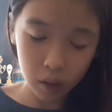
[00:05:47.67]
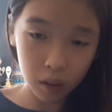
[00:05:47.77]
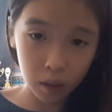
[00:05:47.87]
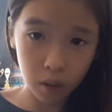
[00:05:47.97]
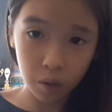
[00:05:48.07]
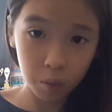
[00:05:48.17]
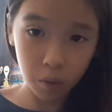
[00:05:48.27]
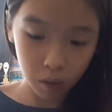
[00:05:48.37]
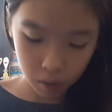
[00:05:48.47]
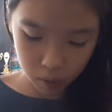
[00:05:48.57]
It doesn't
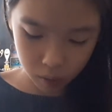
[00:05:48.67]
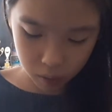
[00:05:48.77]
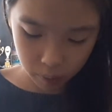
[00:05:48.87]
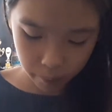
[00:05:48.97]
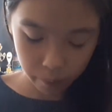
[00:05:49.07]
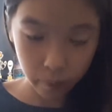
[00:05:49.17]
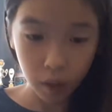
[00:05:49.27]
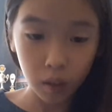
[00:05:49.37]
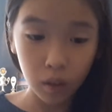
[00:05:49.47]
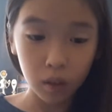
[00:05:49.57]
work.
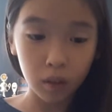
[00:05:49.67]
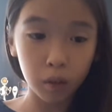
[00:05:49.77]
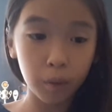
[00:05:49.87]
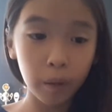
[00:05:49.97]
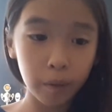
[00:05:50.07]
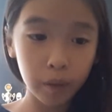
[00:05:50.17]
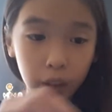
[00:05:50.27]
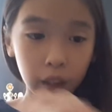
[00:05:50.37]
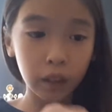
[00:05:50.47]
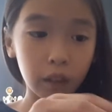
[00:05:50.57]
No matter you
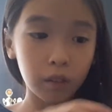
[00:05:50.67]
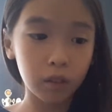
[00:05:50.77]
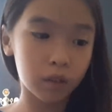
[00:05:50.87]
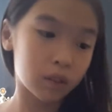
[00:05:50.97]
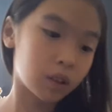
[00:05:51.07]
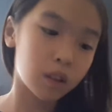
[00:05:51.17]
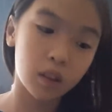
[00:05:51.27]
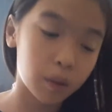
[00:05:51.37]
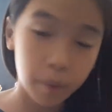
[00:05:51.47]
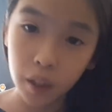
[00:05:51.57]
cut down, this
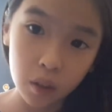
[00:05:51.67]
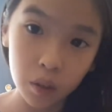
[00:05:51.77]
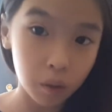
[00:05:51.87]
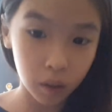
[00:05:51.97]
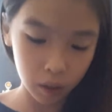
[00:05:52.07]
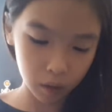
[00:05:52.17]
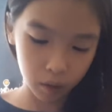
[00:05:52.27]
is a mess totally.